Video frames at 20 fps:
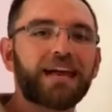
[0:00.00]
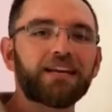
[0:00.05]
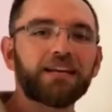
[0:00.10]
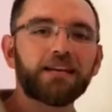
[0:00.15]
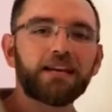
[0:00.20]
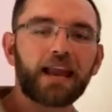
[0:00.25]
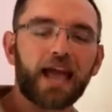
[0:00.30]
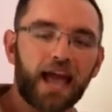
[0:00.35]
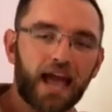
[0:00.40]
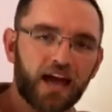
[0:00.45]

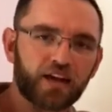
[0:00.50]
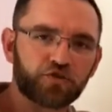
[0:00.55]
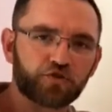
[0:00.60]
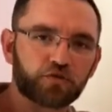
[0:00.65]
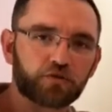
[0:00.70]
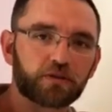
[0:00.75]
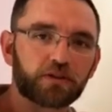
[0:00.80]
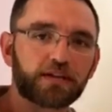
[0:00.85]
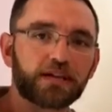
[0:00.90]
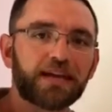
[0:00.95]
and
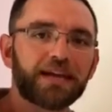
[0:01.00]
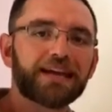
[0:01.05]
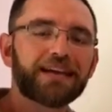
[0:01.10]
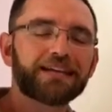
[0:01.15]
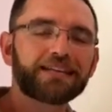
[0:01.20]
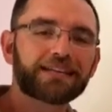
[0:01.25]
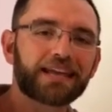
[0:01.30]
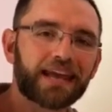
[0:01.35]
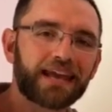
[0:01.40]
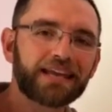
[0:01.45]
naturally
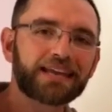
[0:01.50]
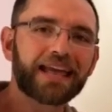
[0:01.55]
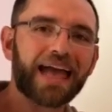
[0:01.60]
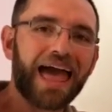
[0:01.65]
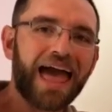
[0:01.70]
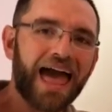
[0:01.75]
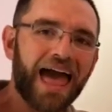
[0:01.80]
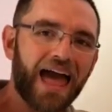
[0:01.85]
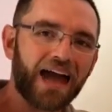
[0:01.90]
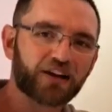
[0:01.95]
take
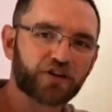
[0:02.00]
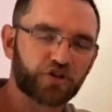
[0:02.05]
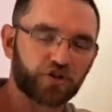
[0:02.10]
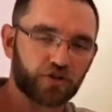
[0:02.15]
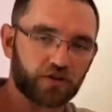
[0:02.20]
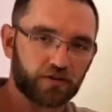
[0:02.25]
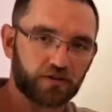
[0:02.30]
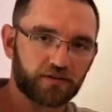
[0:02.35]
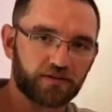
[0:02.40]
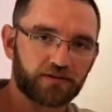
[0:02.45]

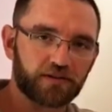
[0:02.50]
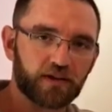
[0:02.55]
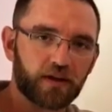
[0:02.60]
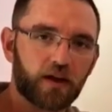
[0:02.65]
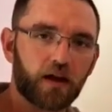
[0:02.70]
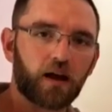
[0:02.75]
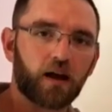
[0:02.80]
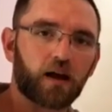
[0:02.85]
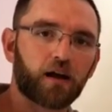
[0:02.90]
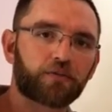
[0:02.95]
actions
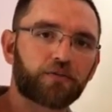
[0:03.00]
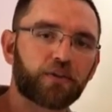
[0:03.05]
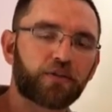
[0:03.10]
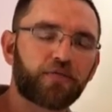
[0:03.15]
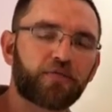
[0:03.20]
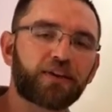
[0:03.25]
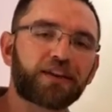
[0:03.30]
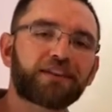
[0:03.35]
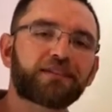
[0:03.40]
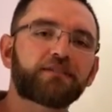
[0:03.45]
on the
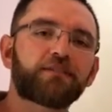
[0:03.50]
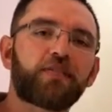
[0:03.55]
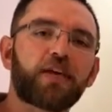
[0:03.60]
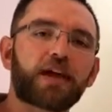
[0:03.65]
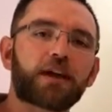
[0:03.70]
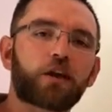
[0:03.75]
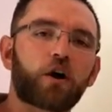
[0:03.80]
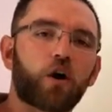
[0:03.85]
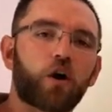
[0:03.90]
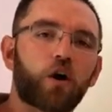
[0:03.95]
things that